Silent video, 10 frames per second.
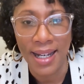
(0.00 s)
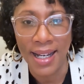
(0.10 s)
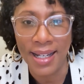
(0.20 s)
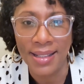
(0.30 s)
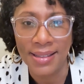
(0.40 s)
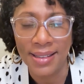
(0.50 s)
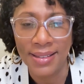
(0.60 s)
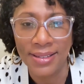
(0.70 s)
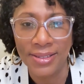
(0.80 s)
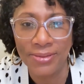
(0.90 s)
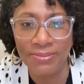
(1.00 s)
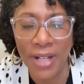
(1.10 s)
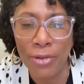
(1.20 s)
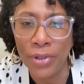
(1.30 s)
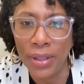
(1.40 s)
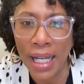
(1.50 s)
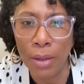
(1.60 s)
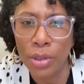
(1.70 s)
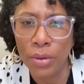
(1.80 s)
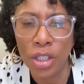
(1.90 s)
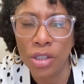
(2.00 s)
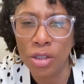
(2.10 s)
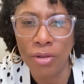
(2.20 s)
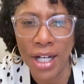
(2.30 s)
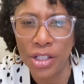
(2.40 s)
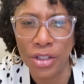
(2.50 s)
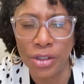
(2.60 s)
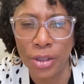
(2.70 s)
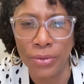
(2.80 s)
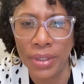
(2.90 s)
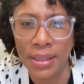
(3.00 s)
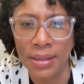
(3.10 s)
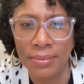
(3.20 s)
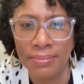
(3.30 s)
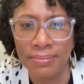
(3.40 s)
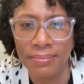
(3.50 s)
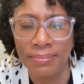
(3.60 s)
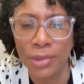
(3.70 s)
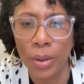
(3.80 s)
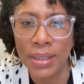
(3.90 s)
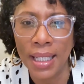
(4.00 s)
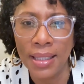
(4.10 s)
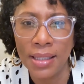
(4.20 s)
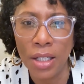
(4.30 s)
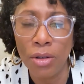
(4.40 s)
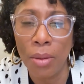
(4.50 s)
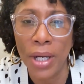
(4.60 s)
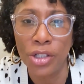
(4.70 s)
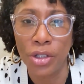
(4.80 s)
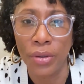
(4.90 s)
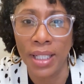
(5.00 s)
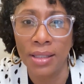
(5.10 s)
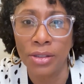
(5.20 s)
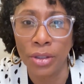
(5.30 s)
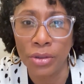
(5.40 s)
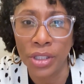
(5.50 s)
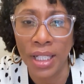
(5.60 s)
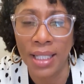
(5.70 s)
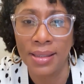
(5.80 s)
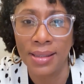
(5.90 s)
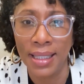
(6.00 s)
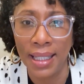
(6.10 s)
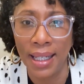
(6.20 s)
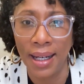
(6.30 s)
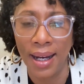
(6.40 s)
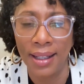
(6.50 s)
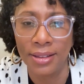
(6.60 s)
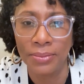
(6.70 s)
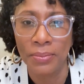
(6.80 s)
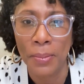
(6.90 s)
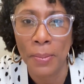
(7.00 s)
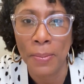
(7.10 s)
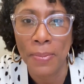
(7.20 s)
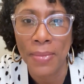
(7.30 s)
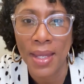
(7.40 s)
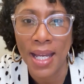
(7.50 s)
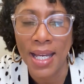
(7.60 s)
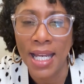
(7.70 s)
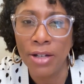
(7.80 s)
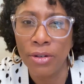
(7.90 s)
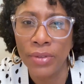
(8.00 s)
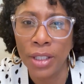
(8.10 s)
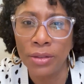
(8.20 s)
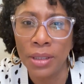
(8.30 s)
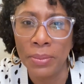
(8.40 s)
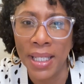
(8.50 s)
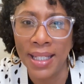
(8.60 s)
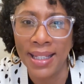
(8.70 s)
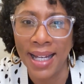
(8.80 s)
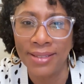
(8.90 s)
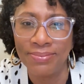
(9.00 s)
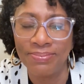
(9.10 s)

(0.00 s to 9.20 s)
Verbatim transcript: And I felt like I was only scratching the surface. So as I continued on my journey of searching and seeking God, he revealed to me that